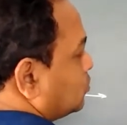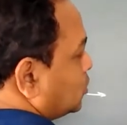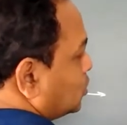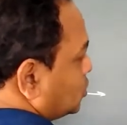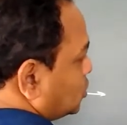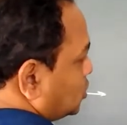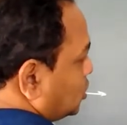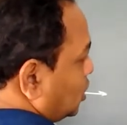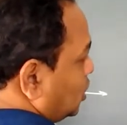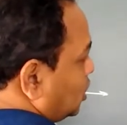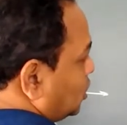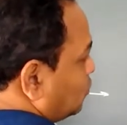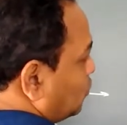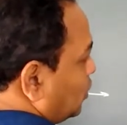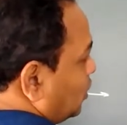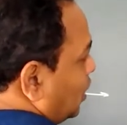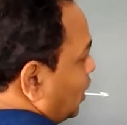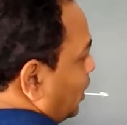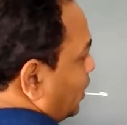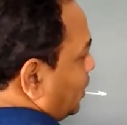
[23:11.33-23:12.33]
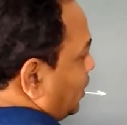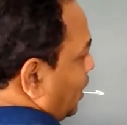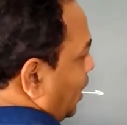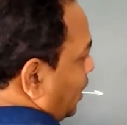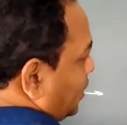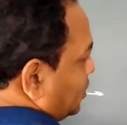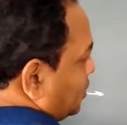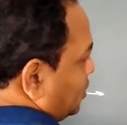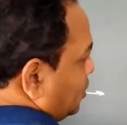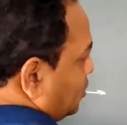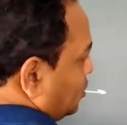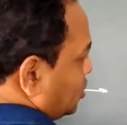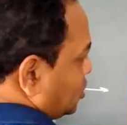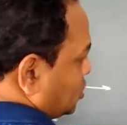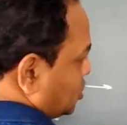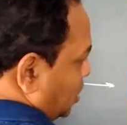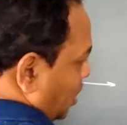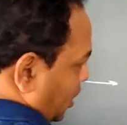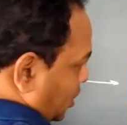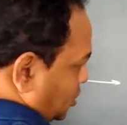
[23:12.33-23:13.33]
still it will attract in this
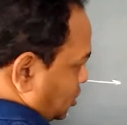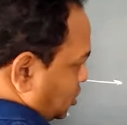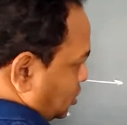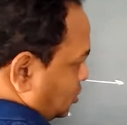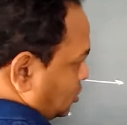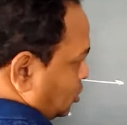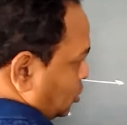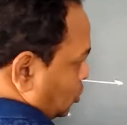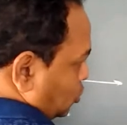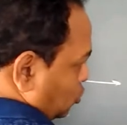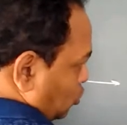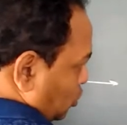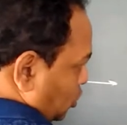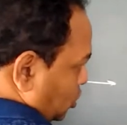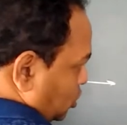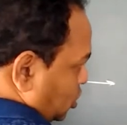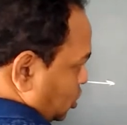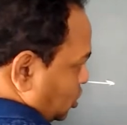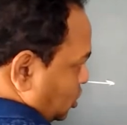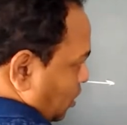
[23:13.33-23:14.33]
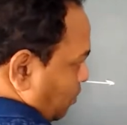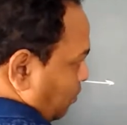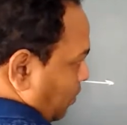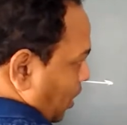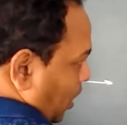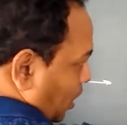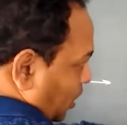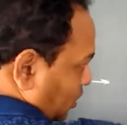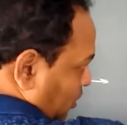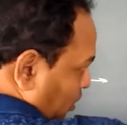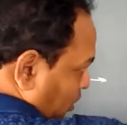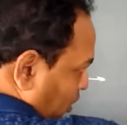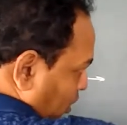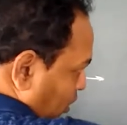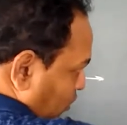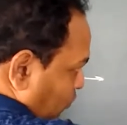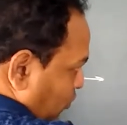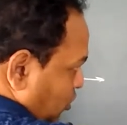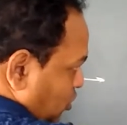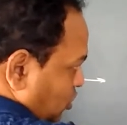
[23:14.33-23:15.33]
direction. So this is a path
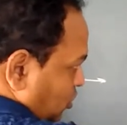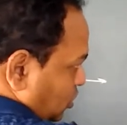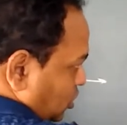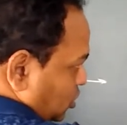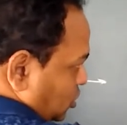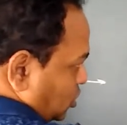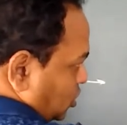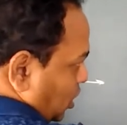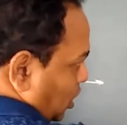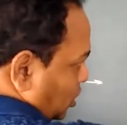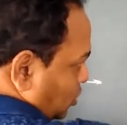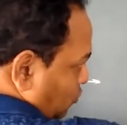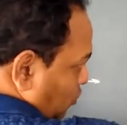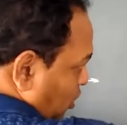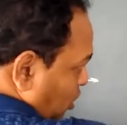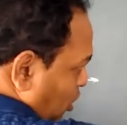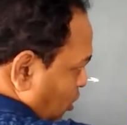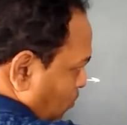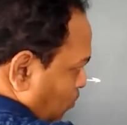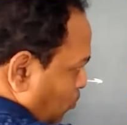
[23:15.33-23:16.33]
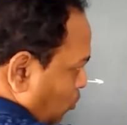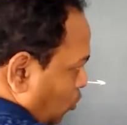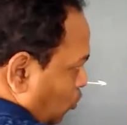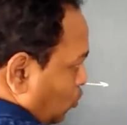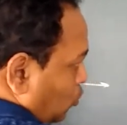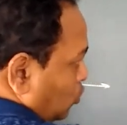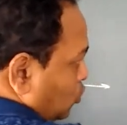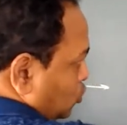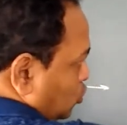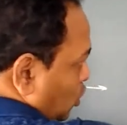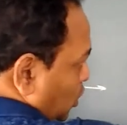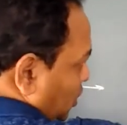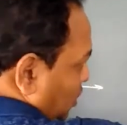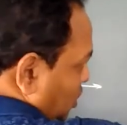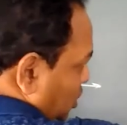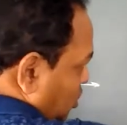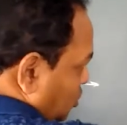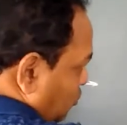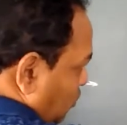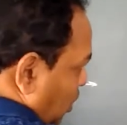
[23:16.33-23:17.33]
in which this charge will move. So in
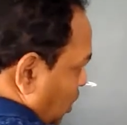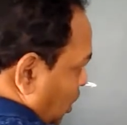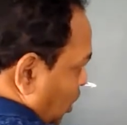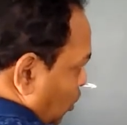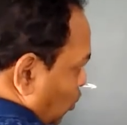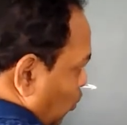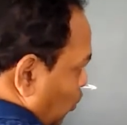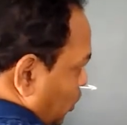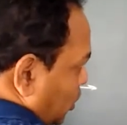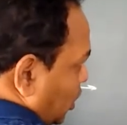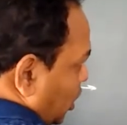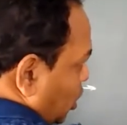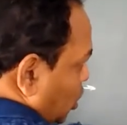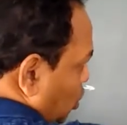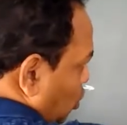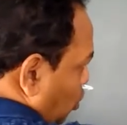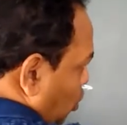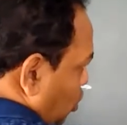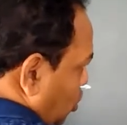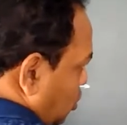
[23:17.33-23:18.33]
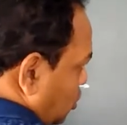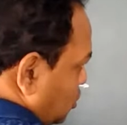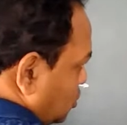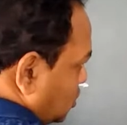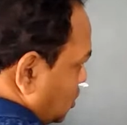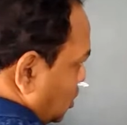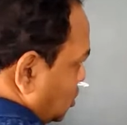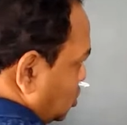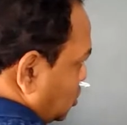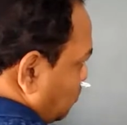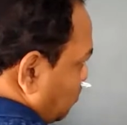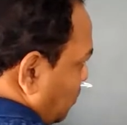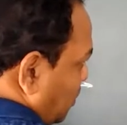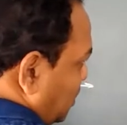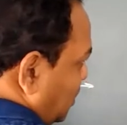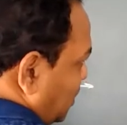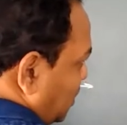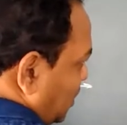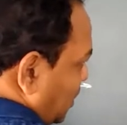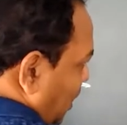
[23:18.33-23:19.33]
this way we can draw such
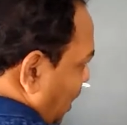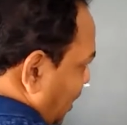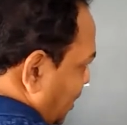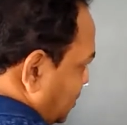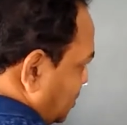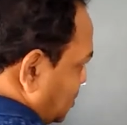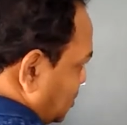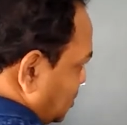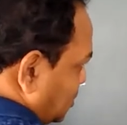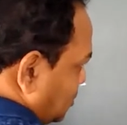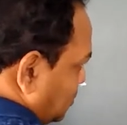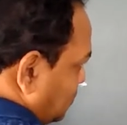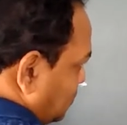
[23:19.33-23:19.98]
many lines.